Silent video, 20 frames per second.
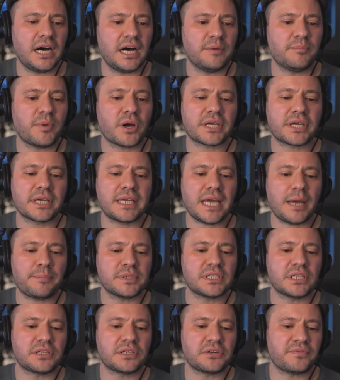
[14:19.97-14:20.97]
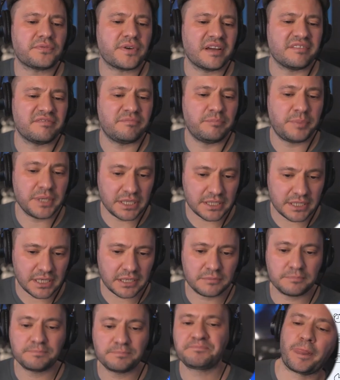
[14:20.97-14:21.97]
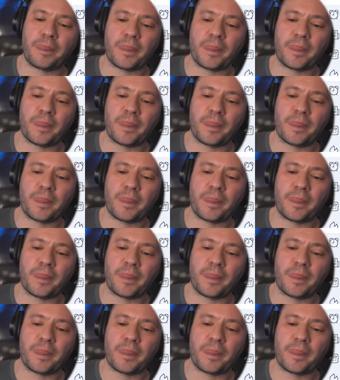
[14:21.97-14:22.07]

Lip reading: Market cap is under 5 billion.